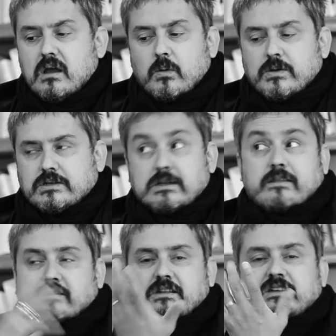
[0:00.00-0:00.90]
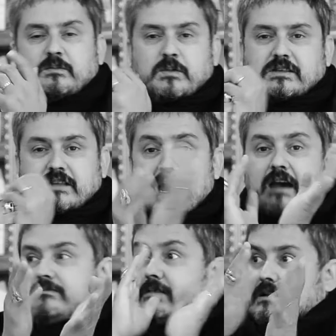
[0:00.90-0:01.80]
which in other disciplines they
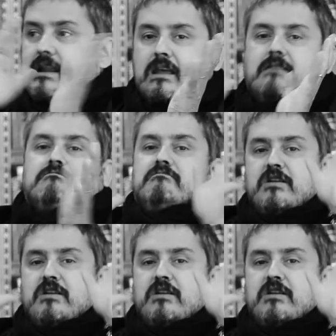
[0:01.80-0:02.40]
have like